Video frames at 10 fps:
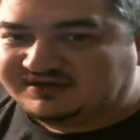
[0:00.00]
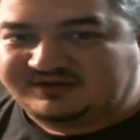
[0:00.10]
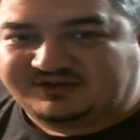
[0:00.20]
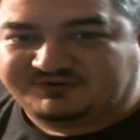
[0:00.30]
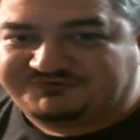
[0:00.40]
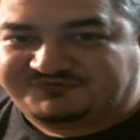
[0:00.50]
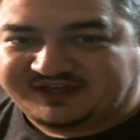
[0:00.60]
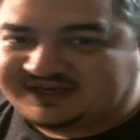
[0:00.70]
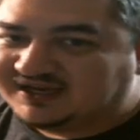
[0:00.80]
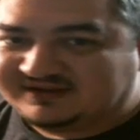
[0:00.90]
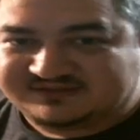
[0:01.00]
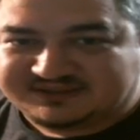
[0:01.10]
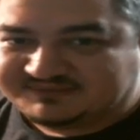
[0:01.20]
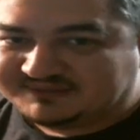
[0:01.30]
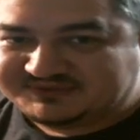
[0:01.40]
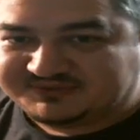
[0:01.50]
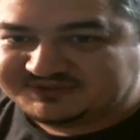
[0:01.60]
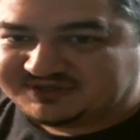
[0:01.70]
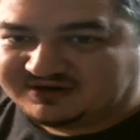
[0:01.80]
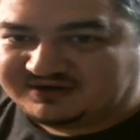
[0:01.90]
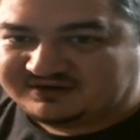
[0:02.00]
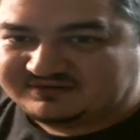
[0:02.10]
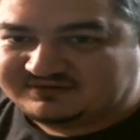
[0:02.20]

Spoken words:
You could flick it and sometimes it would start,